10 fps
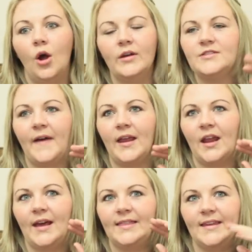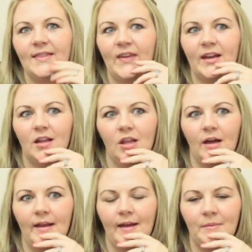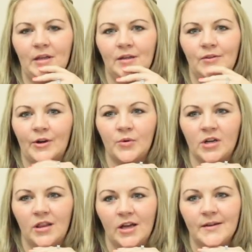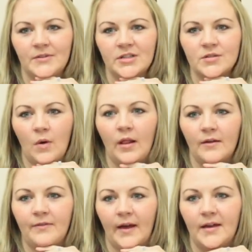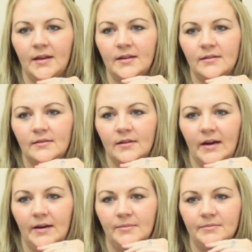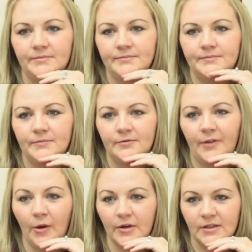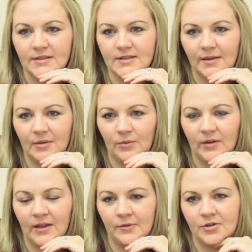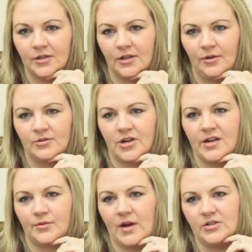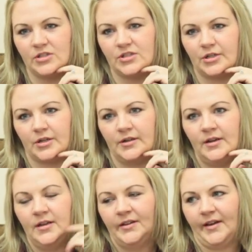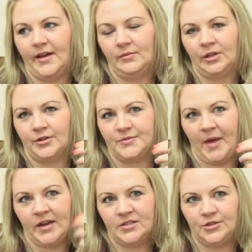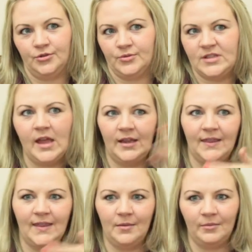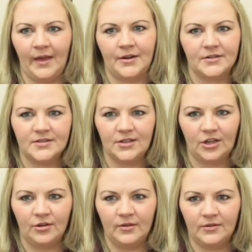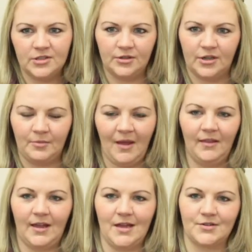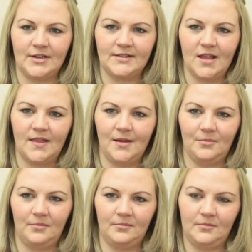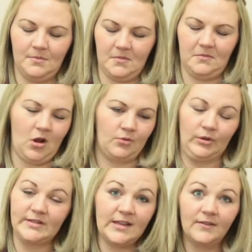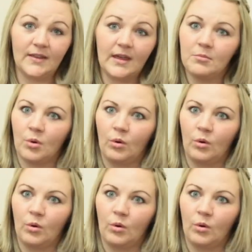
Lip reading: No, it's fine. I think that there were a lot of disqualified voters. I mean, when they, you know, try to register, it goes back to sending them letters, you know, to their mailing address and them not receiving them,